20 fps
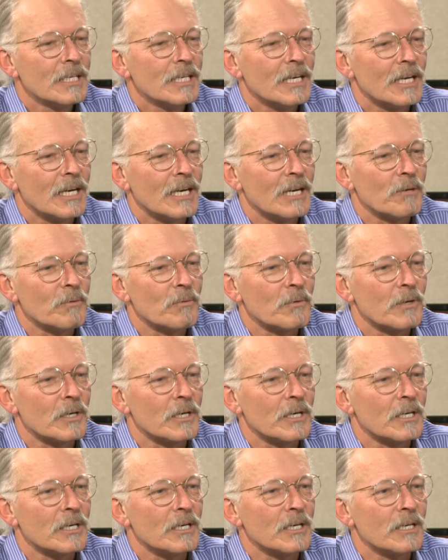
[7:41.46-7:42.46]

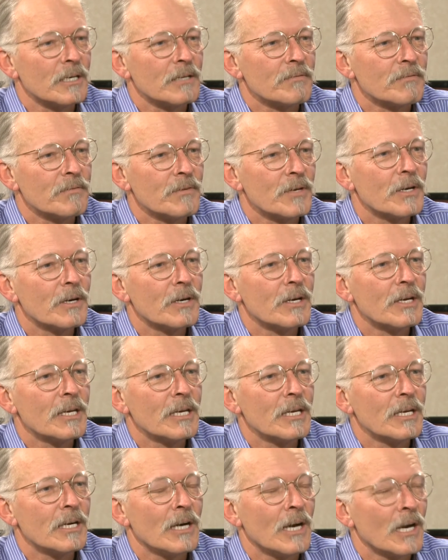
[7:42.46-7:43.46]
were
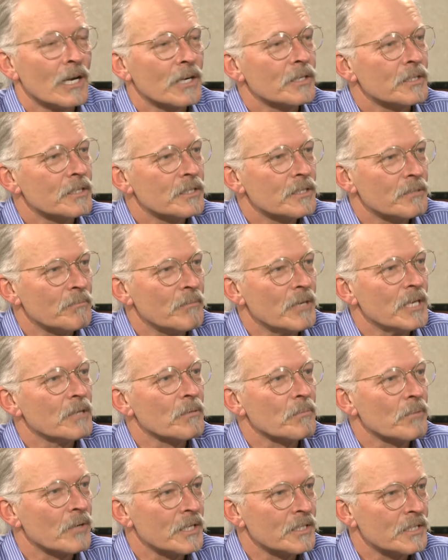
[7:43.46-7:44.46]
very honored to meet
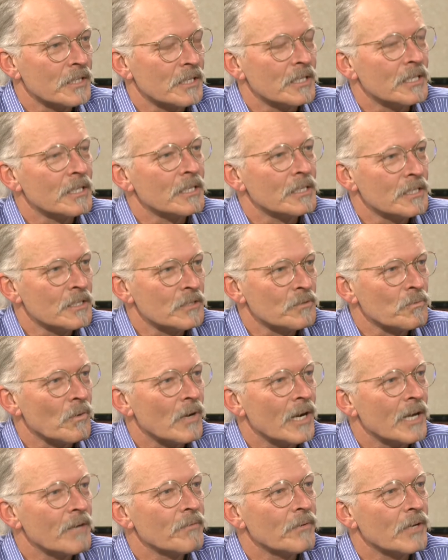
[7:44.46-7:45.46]
the president and his
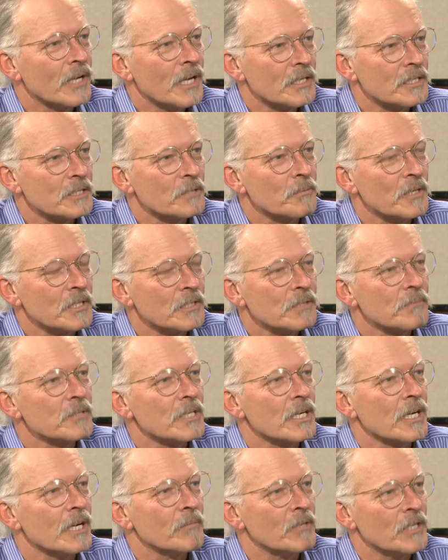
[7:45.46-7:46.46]
wife. We got to spend some
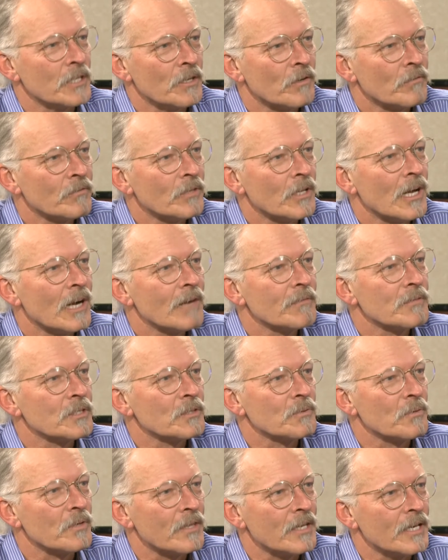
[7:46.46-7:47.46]
time in the Oval
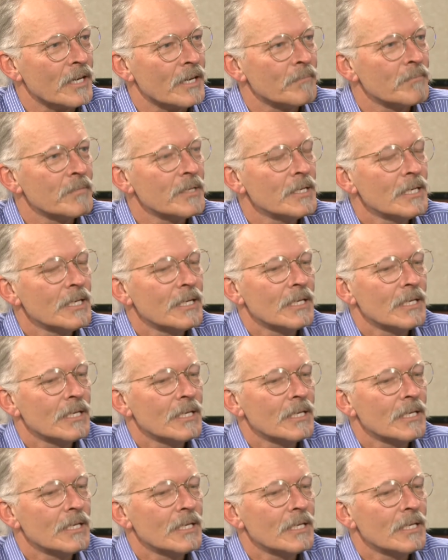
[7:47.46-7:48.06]
Office with them.